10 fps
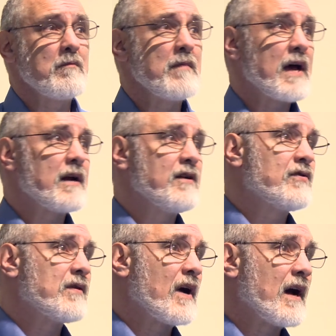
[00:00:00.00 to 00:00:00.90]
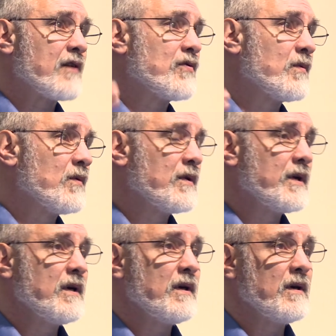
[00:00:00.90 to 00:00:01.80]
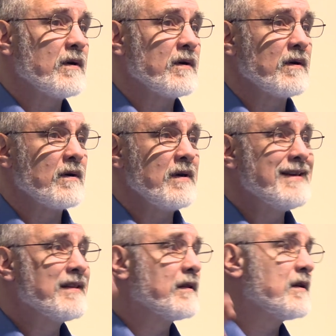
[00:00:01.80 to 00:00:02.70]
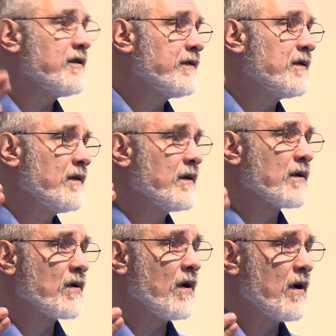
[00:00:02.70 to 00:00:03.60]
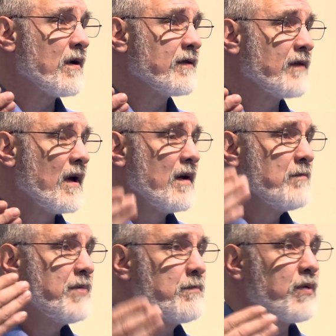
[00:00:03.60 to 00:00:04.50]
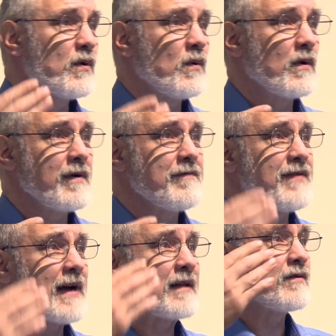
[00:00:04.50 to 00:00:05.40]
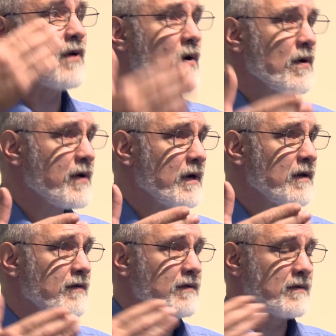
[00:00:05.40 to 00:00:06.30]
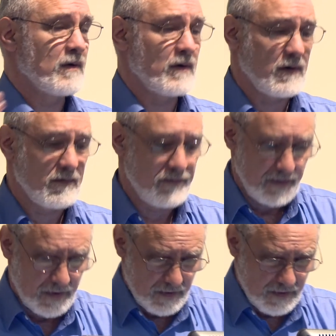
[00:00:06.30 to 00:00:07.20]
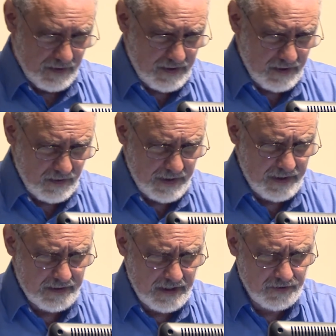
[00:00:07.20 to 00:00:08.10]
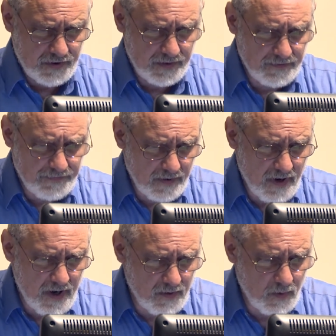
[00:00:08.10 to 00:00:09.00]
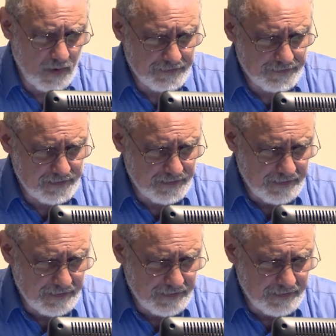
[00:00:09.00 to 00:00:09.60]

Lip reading: managed to actually enlist in their cause people who are in fact targets of their intentions for conquest.